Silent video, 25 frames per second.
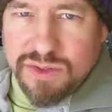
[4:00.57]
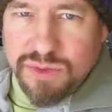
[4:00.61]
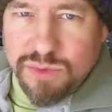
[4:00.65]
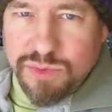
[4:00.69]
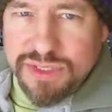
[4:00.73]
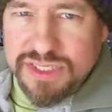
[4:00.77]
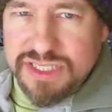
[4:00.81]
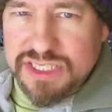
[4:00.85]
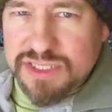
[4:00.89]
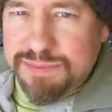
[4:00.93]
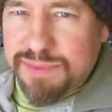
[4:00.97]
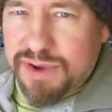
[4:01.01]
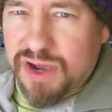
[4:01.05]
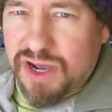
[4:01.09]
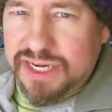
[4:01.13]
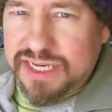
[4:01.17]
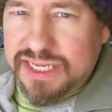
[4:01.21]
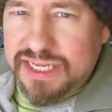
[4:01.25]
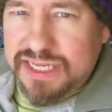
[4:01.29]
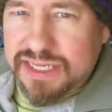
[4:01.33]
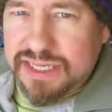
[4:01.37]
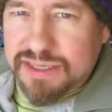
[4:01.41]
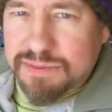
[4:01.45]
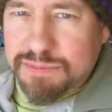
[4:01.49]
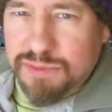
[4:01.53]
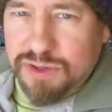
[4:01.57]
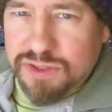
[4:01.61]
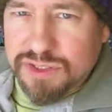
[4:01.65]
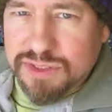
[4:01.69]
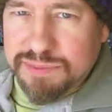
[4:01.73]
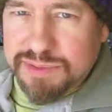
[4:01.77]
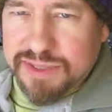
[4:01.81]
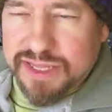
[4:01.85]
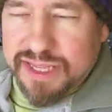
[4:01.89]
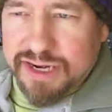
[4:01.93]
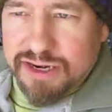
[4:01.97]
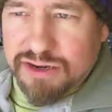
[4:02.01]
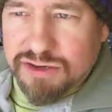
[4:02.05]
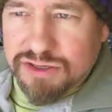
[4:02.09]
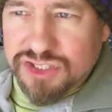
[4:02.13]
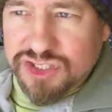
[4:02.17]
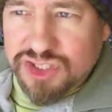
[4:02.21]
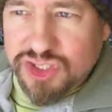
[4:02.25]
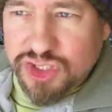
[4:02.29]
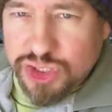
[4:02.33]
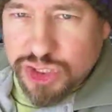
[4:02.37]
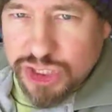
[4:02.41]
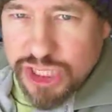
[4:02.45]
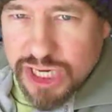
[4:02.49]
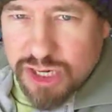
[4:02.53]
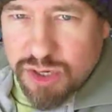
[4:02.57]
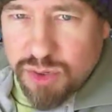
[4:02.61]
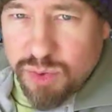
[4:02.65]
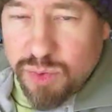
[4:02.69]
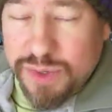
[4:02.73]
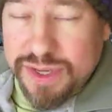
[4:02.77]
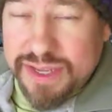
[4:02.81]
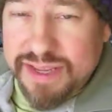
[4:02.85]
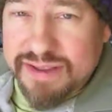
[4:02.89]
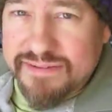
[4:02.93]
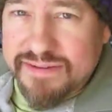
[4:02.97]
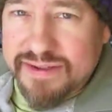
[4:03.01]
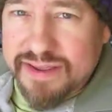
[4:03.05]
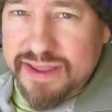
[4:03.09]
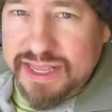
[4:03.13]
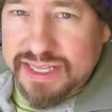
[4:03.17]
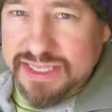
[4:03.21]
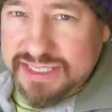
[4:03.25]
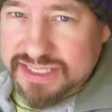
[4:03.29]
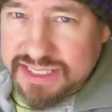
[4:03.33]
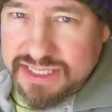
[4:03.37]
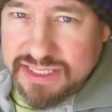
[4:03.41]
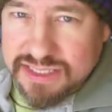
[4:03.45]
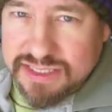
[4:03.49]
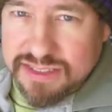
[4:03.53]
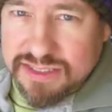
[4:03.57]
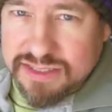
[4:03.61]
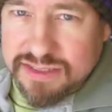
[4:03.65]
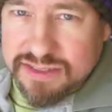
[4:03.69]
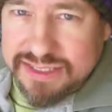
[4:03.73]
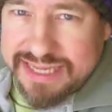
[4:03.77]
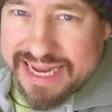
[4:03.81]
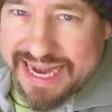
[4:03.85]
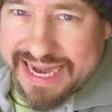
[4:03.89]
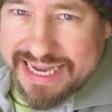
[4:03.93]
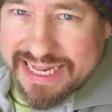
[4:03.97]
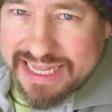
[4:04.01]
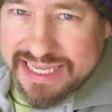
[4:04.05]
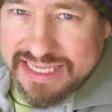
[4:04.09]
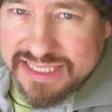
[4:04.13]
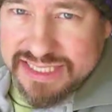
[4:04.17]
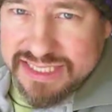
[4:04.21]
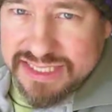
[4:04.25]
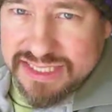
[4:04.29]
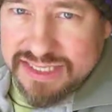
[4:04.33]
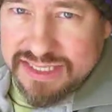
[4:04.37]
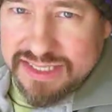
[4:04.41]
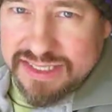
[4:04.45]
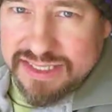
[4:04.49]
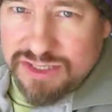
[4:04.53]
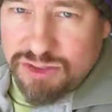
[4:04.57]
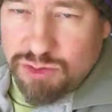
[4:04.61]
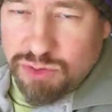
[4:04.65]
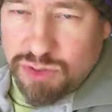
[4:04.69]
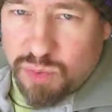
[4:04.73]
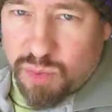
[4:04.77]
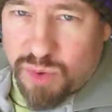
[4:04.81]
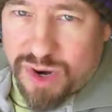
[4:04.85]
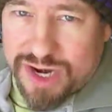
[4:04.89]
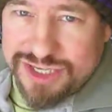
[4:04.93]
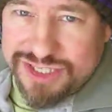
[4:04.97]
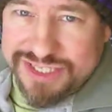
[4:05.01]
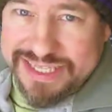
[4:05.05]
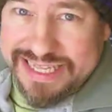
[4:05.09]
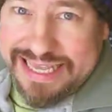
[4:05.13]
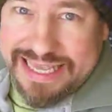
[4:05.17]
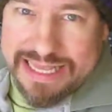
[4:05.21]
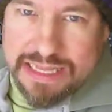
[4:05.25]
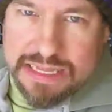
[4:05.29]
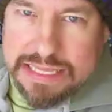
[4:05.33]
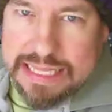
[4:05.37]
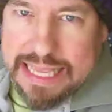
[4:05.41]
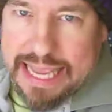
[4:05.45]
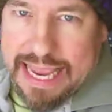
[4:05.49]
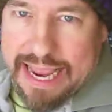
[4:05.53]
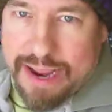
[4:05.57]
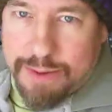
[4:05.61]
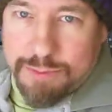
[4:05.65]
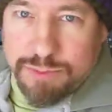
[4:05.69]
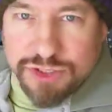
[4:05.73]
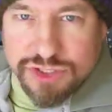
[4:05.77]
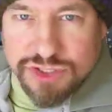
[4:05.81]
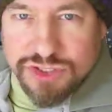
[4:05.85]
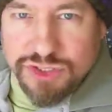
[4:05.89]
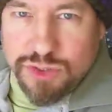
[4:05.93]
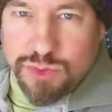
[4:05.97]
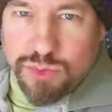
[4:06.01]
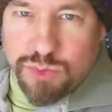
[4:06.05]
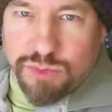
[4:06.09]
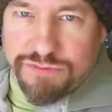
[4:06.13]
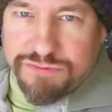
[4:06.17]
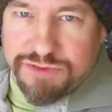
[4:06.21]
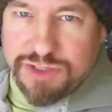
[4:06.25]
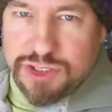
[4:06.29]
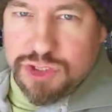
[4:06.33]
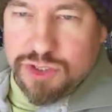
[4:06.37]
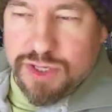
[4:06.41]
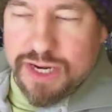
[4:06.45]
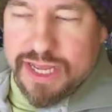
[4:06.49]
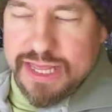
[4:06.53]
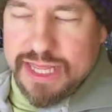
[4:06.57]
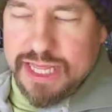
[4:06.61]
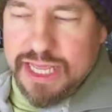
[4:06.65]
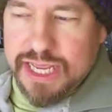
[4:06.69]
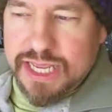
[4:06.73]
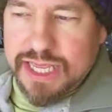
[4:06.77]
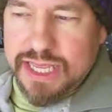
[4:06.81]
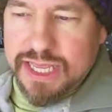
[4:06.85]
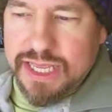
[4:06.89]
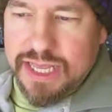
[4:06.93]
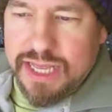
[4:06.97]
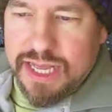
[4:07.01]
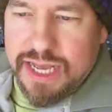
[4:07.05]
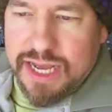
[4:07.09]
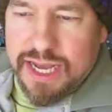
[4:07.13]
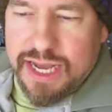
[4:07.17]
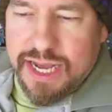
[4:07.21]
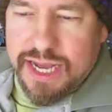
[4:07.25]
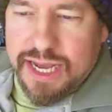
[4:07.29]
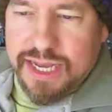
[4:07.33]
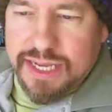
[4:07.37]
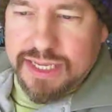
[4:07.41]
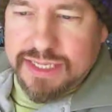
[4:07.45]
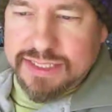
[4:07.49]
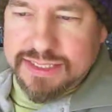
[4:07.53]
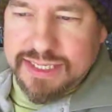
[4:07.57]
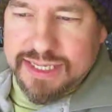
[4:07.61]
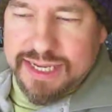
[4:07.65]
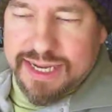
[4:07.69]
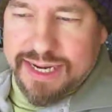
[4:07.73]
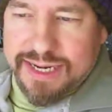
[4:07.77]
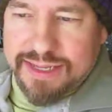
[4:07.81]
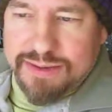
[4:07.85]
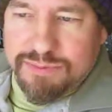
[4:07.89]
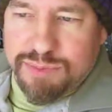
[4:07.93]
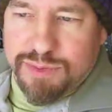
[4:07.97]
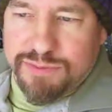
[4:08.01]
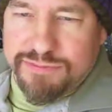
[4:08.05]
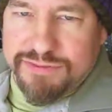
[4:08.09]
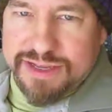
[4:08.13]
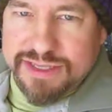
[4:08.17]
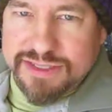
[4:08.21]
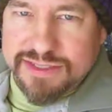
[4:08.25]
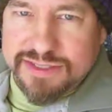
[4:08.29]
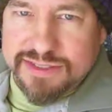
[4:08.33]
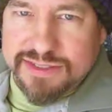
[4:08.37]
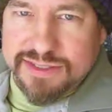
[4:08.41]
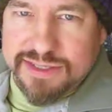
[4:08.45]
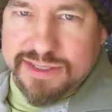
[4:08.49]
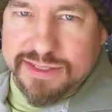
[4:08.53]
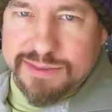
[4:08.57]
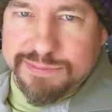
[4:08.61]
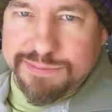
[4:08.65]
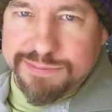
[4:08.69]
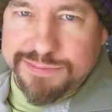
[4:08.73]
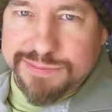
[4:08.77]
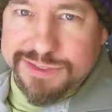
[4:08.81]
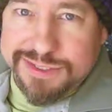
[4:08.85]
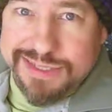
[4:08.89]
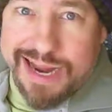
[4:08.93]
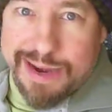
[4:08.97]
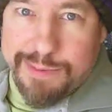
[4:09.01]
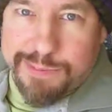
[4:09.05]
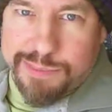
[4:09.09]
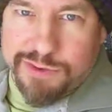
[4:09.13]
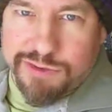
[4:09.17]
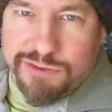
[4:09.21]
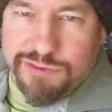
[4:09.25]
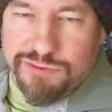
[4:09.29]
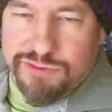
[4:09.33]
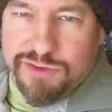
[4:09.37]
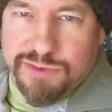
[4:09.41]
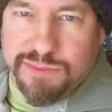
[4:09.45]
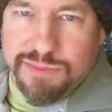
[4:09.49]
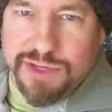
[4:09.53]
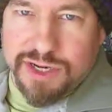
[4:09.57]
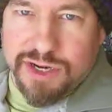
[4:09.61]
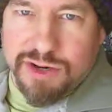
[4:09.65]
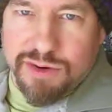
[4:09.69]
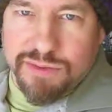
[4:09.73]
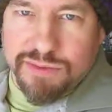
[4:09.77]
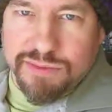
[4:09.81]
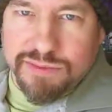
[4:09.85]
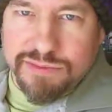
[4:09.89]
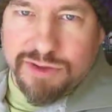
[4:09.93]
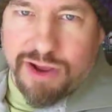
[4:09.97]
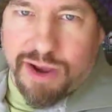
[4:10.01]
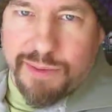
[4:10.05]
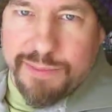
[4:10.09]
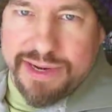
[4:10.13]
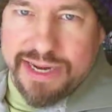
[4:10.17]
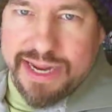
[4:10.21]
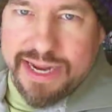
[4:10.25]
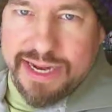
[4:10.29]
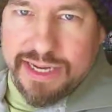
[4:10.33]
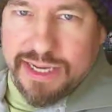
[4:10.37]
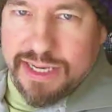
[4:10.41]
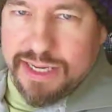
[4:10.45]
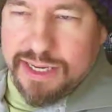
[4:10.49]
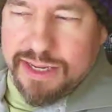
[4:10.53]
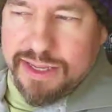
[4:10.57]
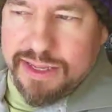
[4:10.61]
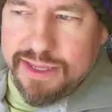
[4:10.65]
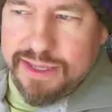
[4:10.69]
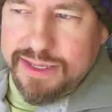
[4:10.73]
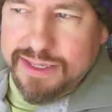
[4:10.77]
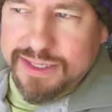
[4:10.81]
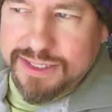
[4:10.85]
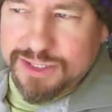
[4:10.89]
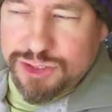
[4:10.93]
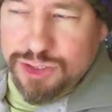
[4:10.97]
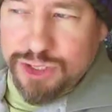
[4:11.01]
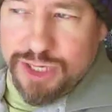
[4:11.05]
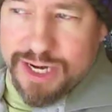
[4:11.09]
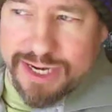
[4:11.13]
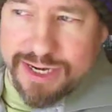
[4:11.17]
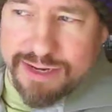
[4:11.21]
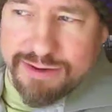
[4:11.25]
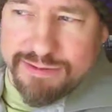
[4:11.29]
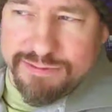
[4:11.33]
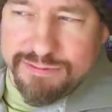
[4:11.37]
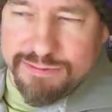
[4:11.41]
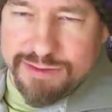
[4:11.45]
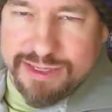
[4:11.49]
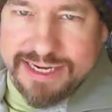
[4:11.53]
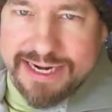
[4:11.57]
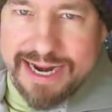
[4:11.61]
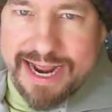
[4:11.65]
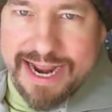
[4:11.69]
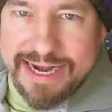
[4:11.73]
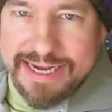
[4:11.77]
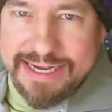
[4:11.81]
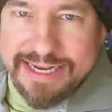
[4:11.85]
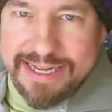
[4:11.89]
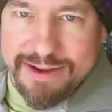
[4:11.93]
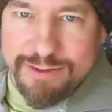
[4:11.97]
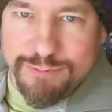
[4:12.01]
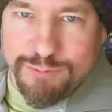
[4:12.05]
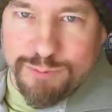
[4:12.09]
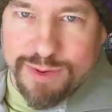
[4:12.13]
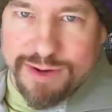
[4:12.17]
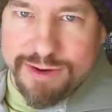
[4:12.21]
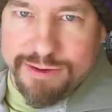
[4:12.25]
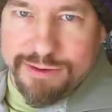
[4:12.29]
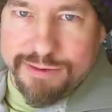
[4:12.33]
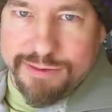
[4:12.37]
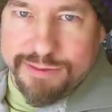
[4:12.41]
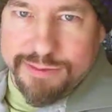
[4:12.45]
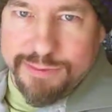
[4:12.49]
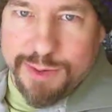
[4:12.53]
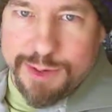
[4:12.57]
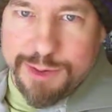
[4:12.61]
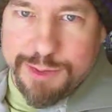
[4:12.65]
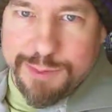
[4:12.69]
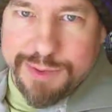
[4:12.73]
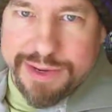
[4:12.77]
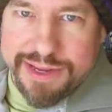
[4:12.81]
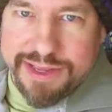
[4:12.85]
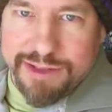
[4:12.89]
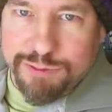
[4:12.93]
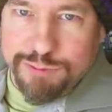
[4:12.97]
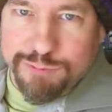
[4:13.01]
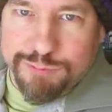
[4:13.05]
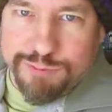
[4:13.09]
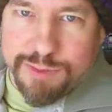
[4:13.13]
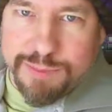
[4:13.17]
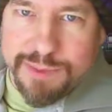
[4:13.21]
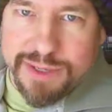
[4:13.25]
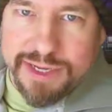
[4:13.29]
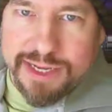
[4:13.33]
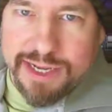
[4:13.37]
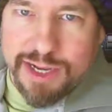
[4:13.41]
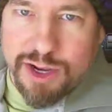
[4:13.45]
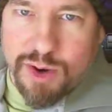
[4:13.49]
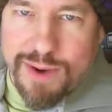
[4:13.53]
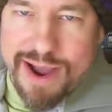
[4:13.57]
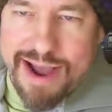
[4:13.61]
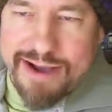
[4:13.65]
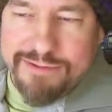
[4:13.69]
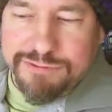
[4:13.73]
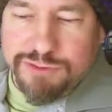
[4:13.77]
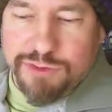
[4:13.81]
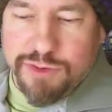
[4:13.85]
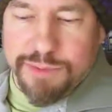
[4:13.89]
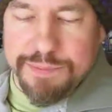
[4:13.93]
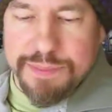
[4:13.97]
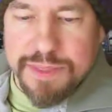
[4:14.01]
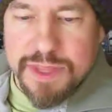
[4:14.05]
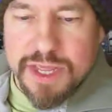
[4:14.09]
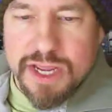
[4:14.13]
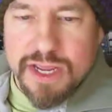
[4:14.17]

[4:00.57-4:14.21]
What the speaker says: Respawning in multiplayer is generally instantaneous. You can watch the kill cam, which is a cool feature, I think, because it kind of prevents snipers from, dominating, because you kind of get an idea of where you were killed from and can go after them.